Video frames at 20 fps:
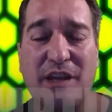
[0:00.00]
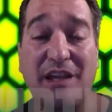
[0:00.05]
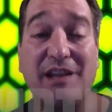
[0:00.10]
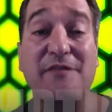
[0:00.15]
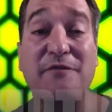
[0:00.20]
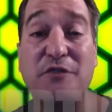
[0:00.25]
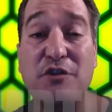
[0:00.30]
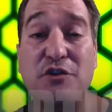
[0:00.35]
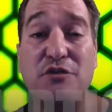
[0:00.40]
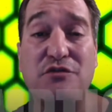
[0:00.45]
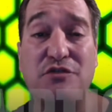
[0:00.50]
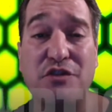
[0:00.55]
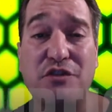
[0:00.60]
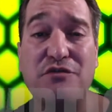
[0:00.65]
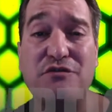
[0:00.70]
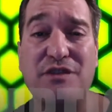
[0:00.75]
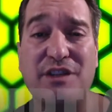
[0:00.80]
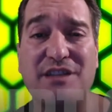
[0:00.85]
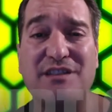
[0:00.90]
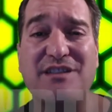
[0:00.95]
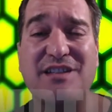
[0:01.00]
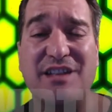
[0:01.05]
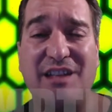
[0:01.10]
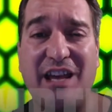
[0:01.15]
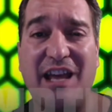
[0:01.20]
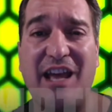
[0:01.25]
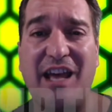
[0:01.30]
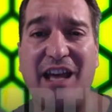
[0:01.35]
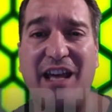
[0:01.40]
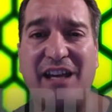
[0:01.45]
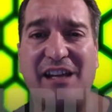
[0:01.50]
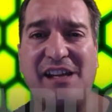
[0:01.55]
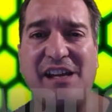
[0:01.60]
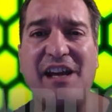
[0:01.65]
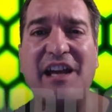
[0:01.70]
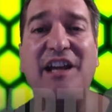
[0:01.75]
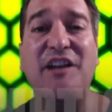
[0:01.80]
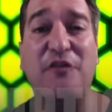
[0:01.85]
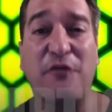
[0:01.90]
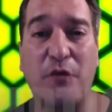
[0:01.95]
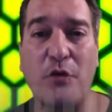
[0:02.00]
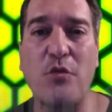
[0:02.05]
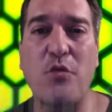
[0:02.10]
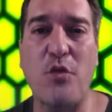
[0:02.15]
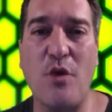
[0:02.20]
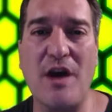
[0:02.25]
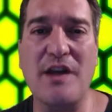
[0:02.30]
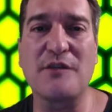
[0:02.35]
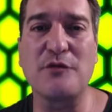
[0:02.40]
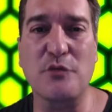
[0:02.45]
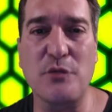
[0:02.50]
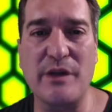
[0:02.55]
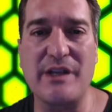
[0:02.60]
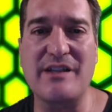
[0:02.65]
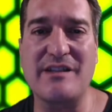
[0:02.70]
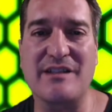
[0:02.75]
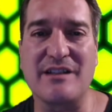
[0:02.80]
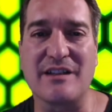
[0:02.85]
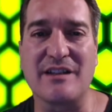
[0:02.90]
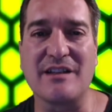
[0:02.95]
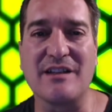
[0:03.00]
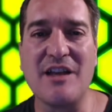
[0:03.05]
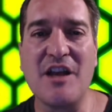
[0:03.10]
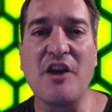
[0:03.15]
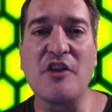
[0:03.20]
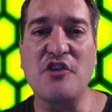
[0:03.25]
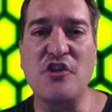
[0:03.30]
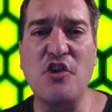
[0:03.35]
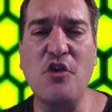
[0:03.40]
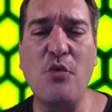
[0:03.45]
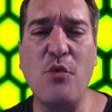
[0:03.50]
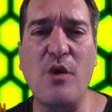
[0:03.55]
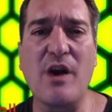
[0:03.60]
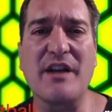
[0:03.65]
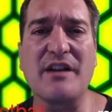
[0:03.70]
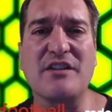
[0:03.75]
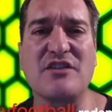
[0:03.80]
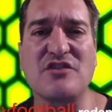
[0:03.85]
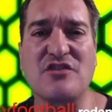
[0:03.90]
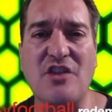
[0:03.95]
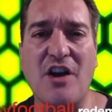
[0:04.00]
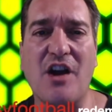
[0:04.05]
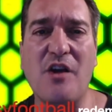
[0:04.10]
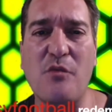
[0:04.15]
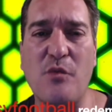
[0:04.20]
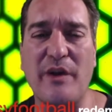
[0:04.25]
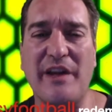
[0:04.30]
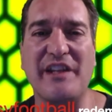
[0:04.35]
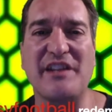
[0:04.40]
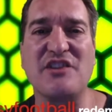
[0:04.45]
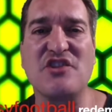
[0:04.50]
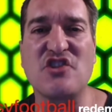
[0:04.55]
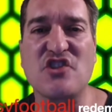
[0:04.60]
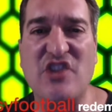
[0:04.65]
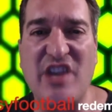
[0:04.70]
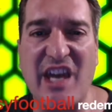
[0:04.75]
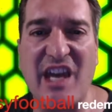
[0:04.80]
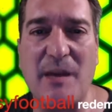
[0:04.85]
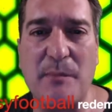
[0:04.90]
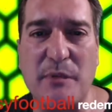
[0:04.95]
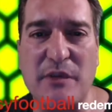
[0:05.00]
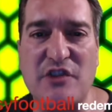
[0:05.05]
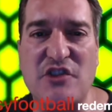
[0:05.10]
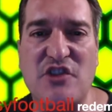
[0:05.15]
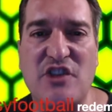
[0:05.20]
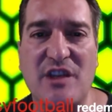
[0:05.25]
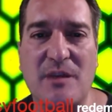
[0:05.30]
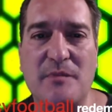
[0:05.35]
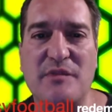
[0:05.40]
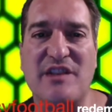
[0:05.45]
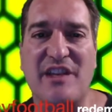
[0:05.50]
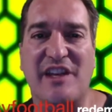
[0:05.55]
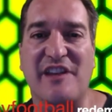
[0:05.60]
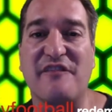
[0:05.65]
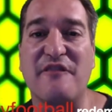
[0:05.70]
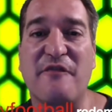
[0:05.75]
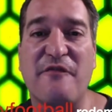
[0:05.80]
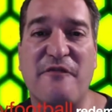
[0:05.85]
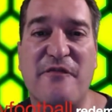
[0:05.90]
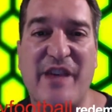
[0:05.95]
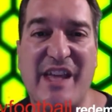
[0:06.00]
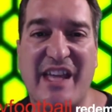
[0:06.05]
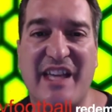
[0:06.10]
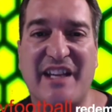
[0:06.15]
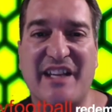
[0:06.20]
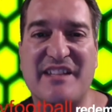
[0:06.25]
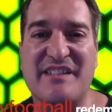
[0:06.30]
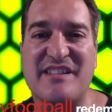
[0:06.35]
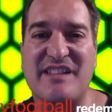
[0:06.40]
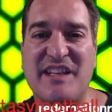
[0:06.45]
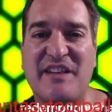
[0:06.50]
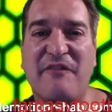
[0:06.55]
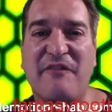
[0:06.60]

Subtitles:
And if you tuned in today, it's for one reason. You want to start winning championships in fantasy